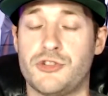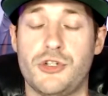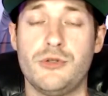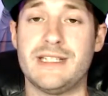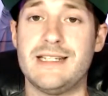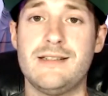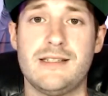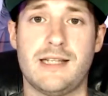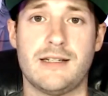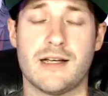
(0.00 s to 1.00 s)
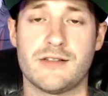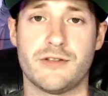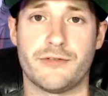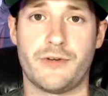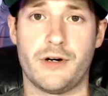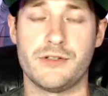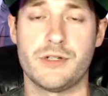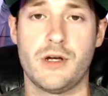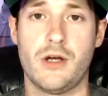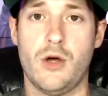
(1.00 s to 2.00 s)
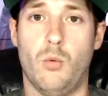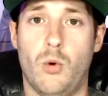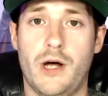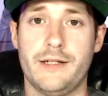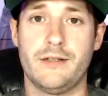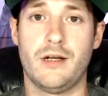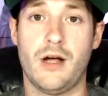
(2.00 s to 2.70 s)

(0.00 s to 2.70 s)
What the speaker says: 2 easy takedowns in the first, 1